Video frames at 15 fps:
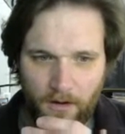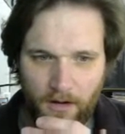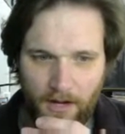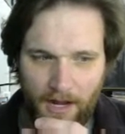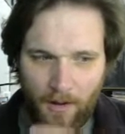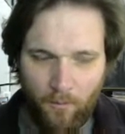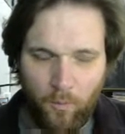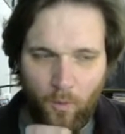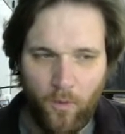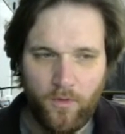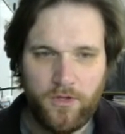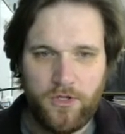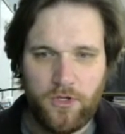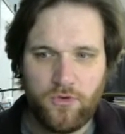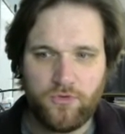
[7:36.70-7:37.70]
I
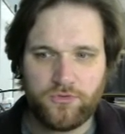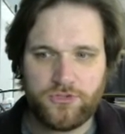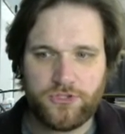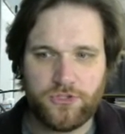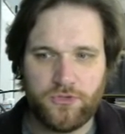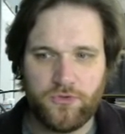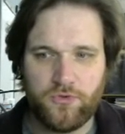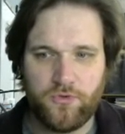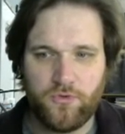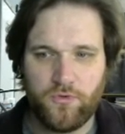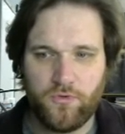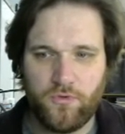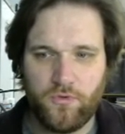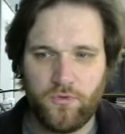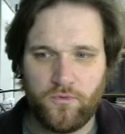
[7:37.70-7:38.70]
want you
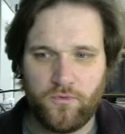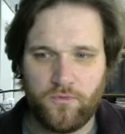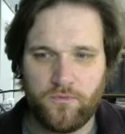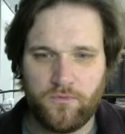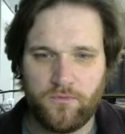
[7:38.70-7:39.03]
to